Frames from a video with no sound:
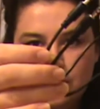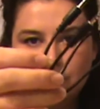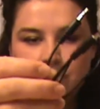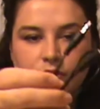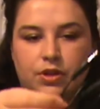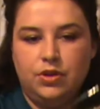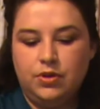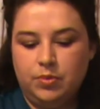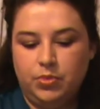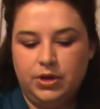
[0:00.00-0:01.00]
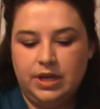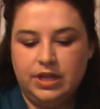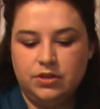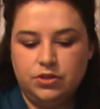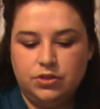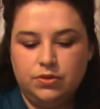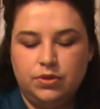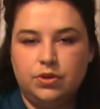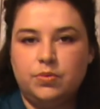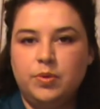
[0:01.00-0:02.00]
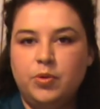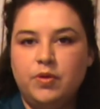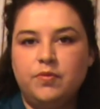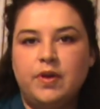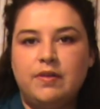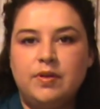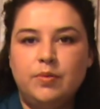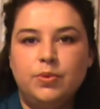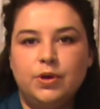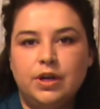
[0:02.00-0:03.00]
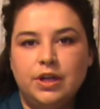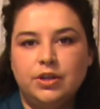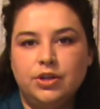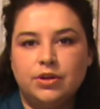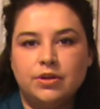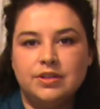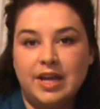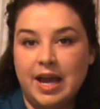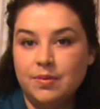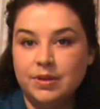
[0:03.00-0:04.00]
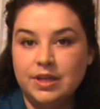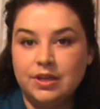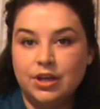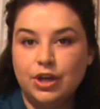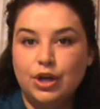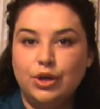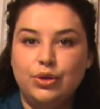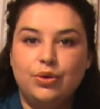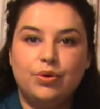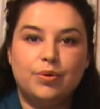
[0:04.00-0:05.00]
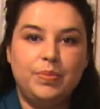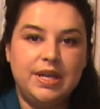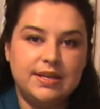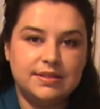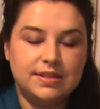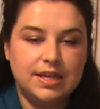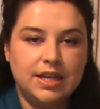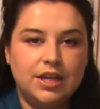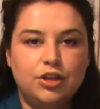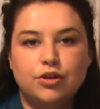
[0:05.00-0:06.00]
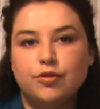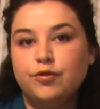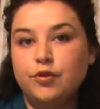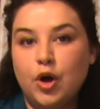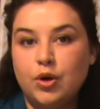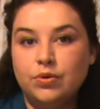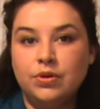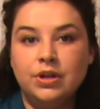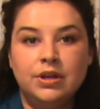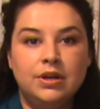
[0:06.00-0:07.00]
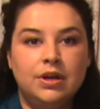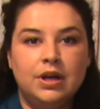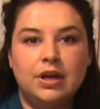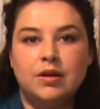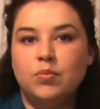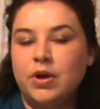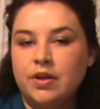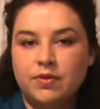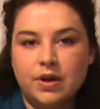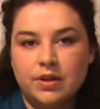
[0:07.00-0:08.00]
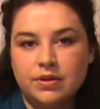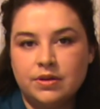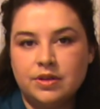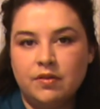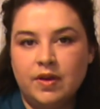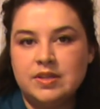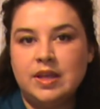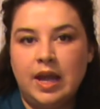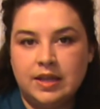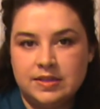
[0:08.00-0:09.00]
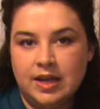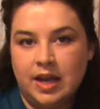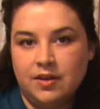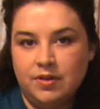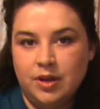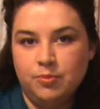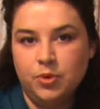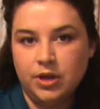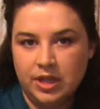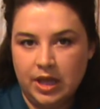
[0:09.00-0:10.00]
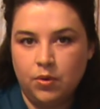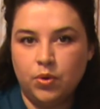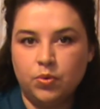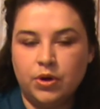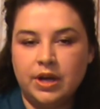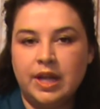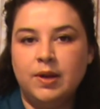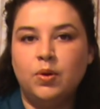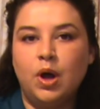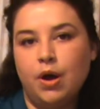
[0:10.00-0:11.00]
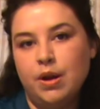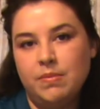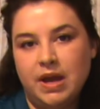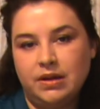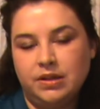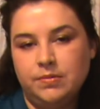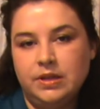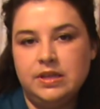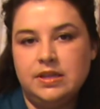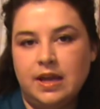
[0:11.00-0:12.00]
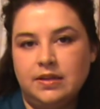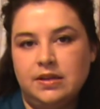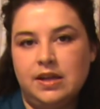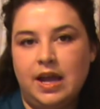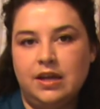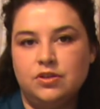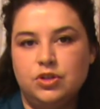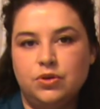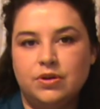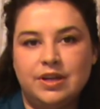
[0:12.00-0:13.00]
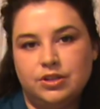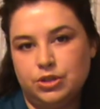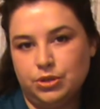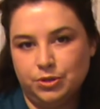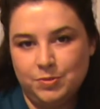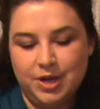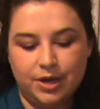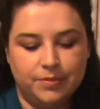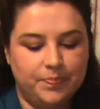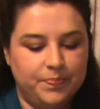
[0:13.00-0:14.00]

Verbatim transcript: So that you can put it into the three point five input in your tablet, your P C, your phone, um, whatever other device that has that kind of an input, it will work and it will automatically be detected as your external speaker.